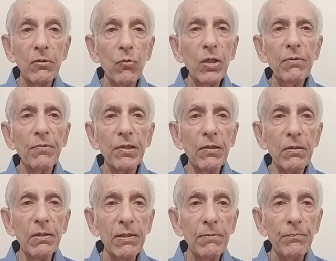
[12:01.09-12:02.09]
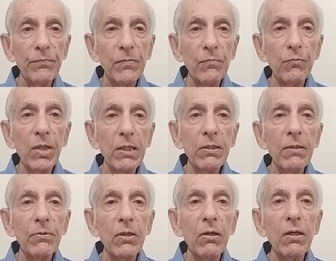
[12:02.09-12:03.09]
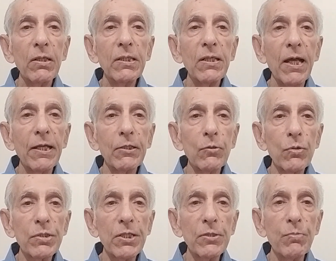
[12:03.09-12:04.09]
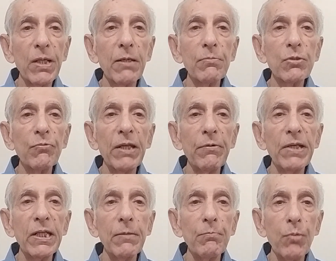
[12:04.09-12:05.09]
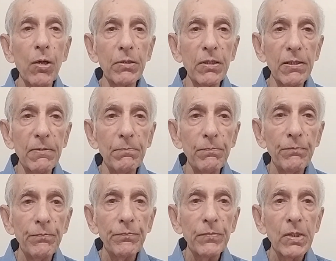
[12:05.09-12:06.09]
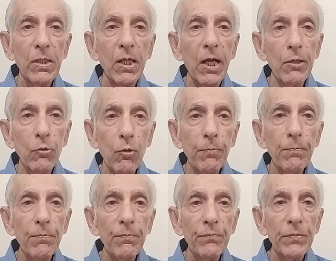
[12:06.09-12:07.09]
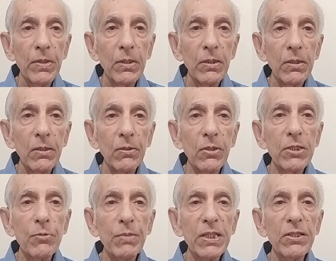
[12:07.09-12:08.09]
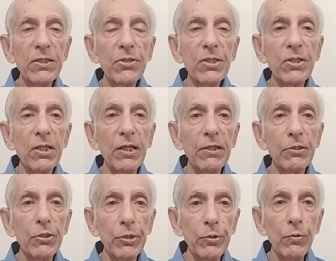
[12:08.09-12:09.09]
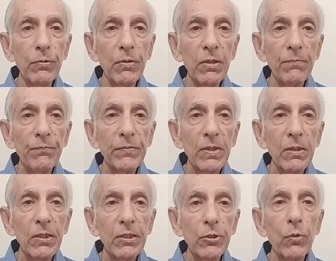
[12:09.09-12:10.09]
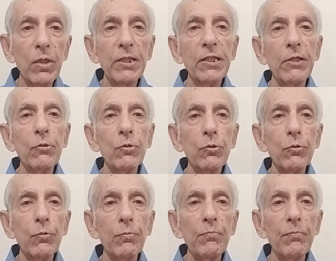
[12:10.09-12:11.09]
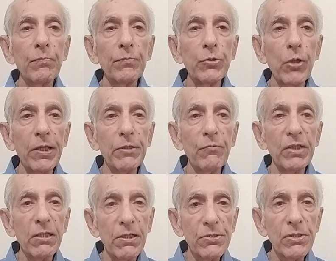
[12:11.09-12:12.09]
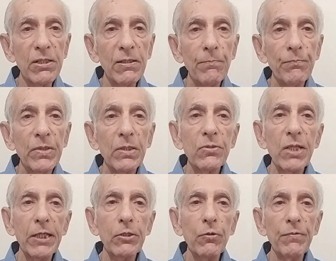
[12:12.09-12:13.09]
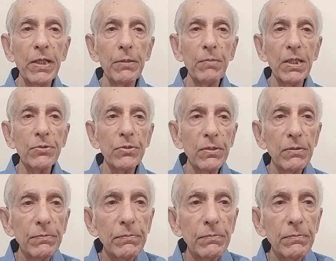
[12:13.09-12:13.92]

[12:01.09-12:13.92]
whatever. But early diagnosis becomes very, very important. I hope this message is clear to you. You continue to join with us. Thank you very much.